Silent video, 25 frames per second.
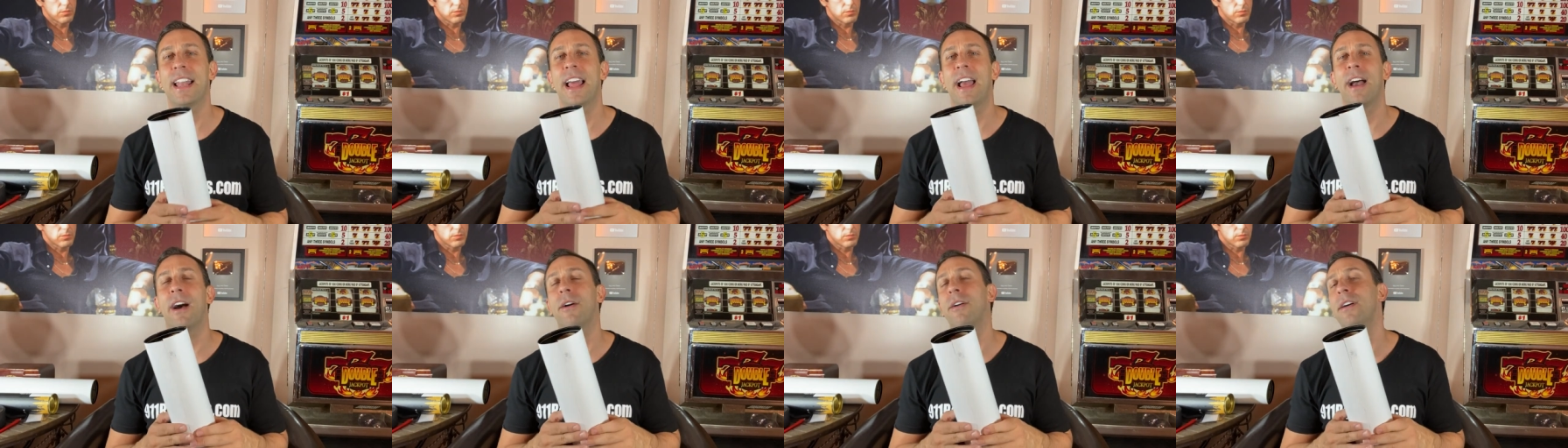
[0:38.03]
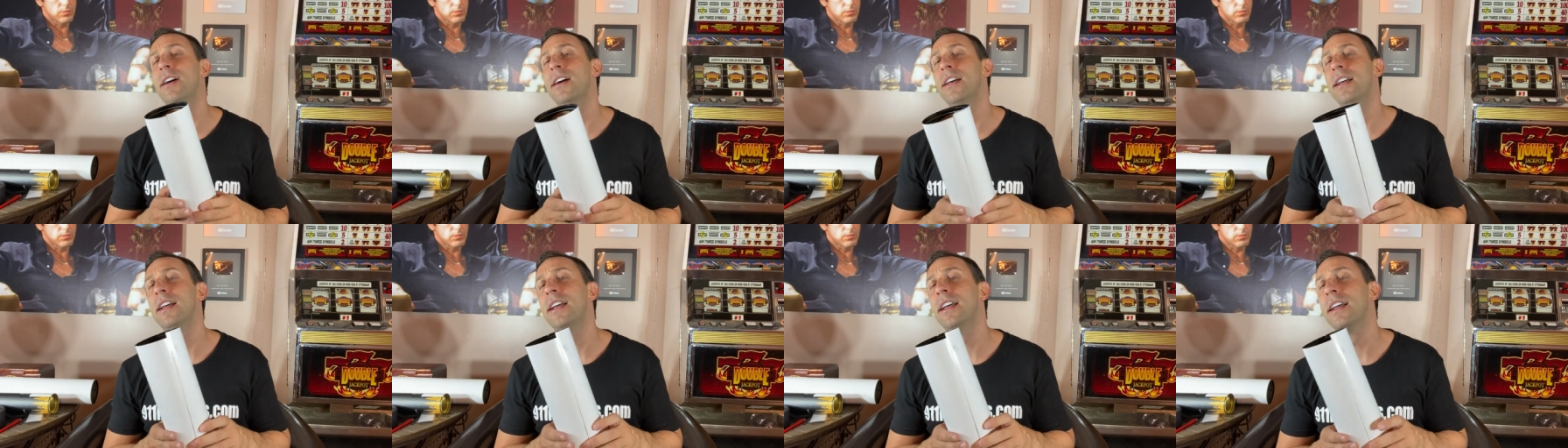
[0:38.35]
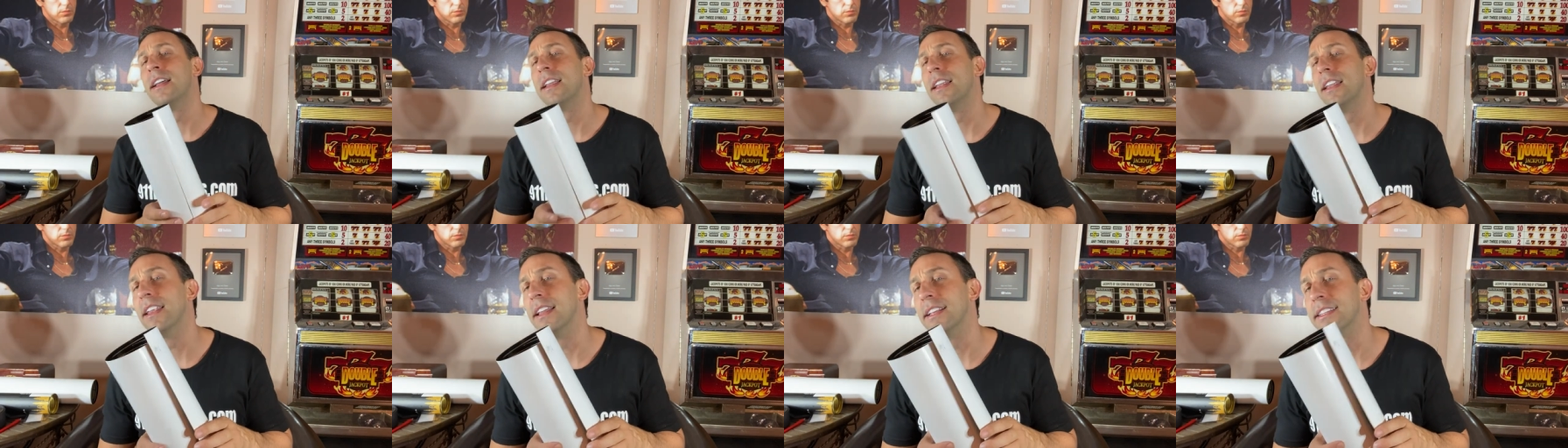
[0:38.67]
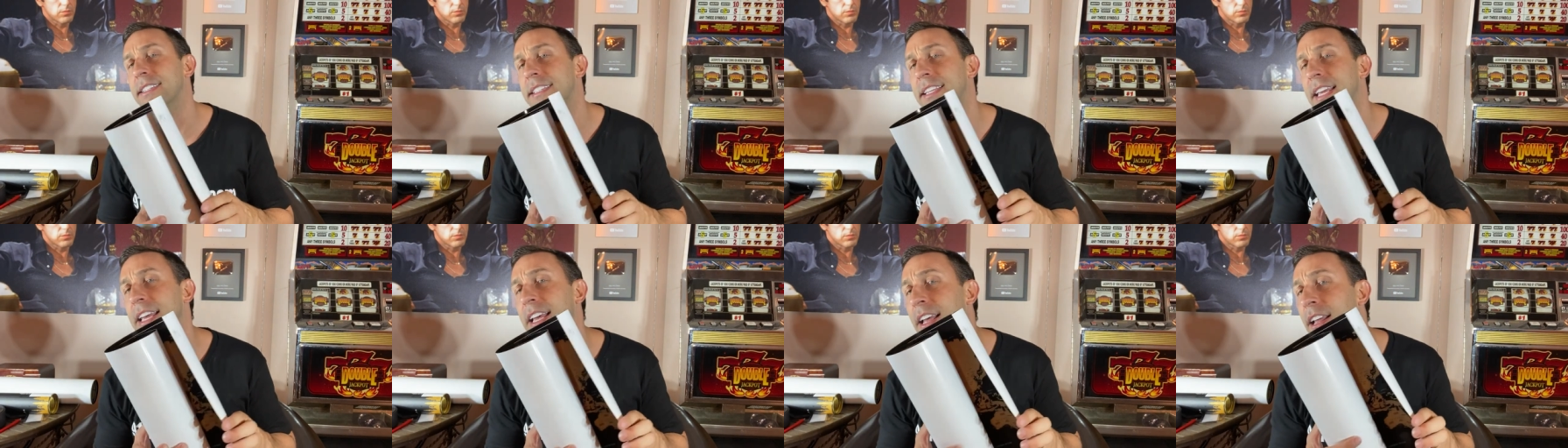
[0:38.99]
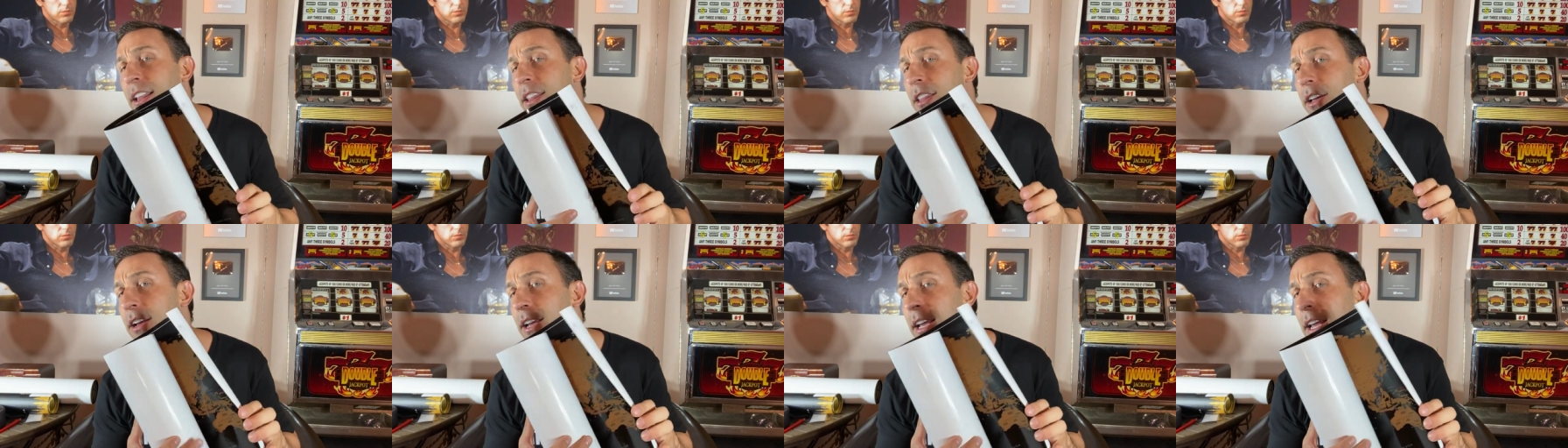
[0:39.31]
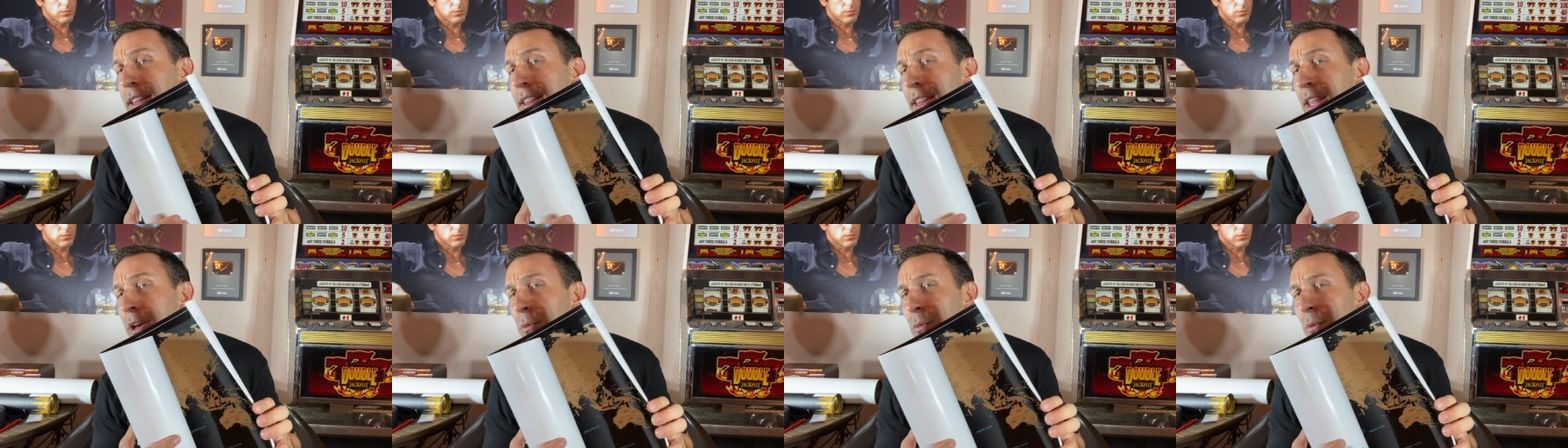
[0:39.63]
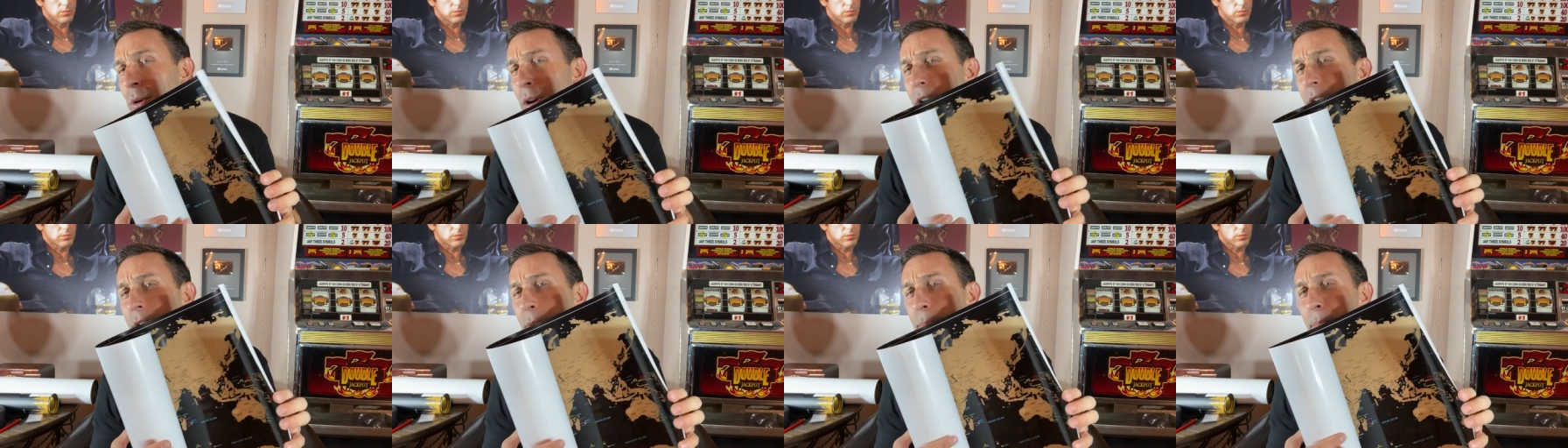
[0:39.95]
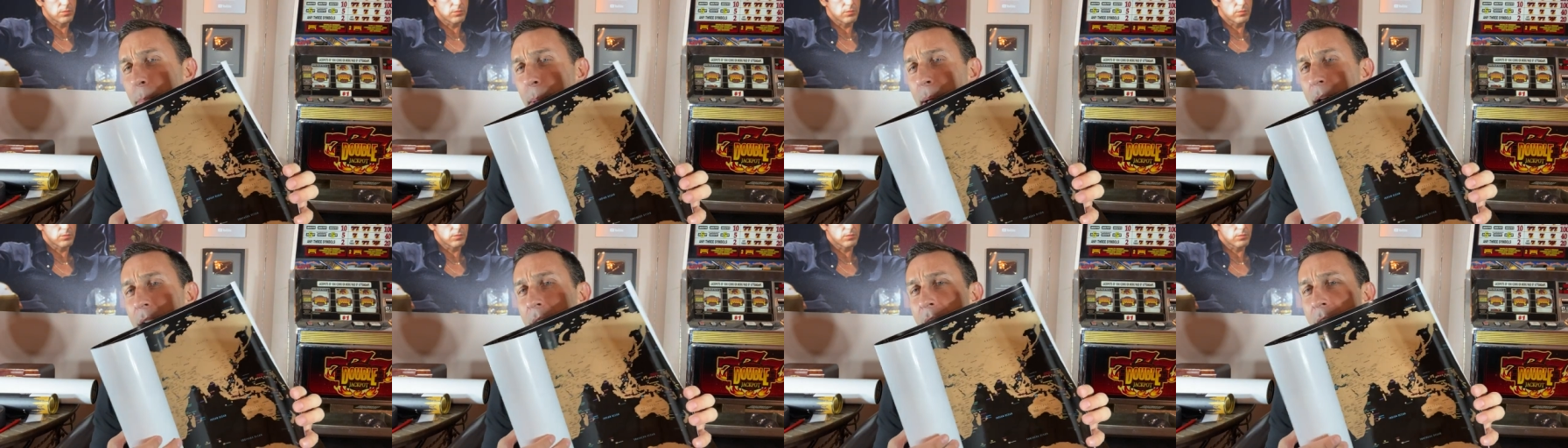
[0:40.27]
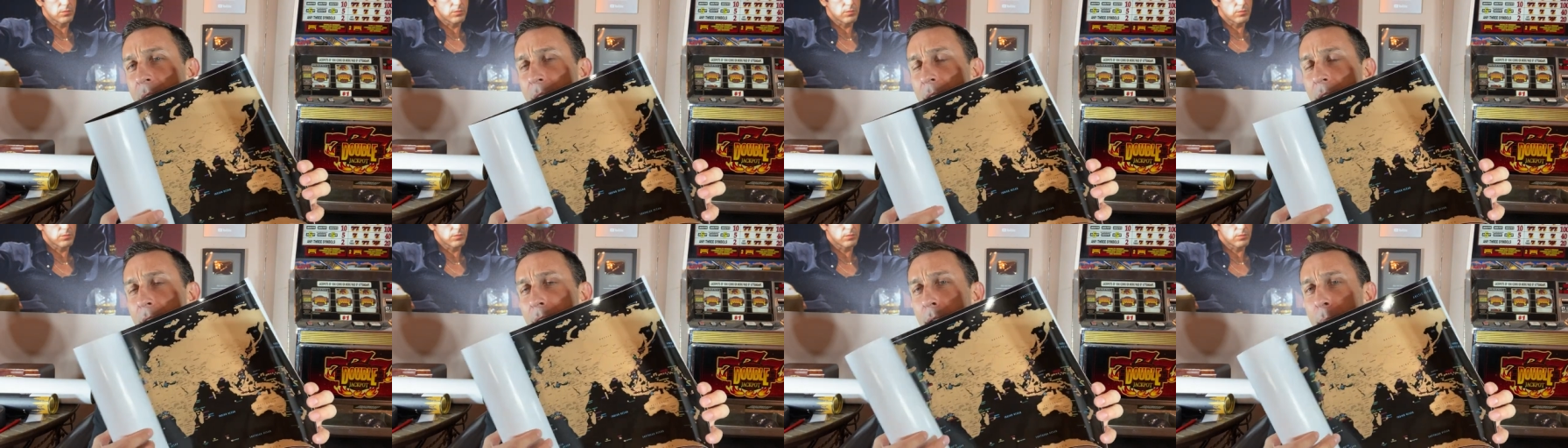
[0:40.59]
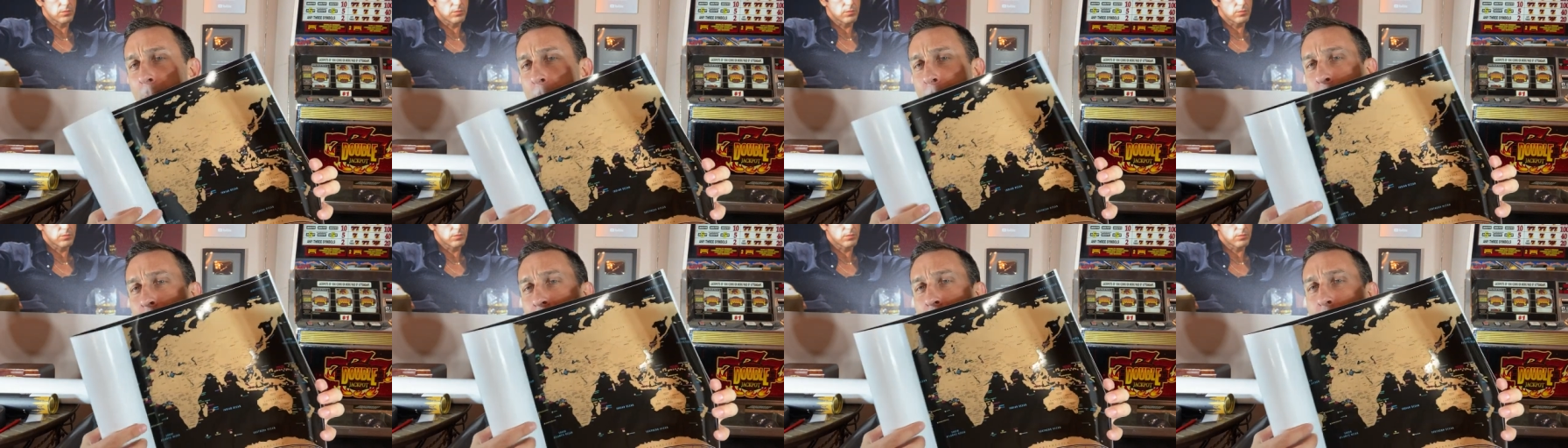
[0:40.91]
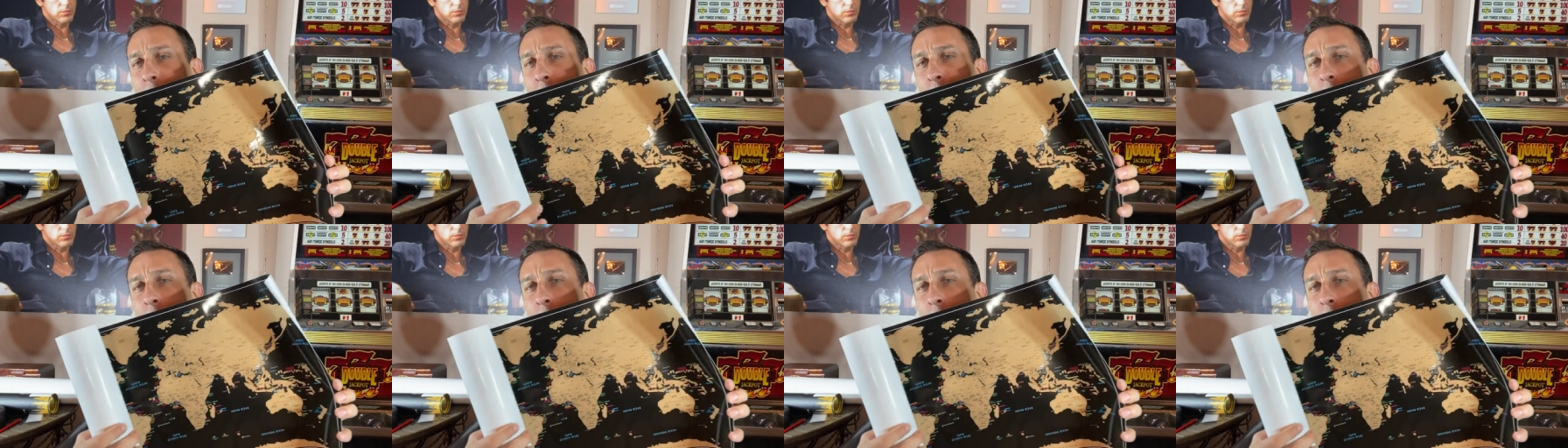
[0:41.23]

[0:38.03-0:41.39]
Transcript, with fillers: Now, let's take a look at the world map.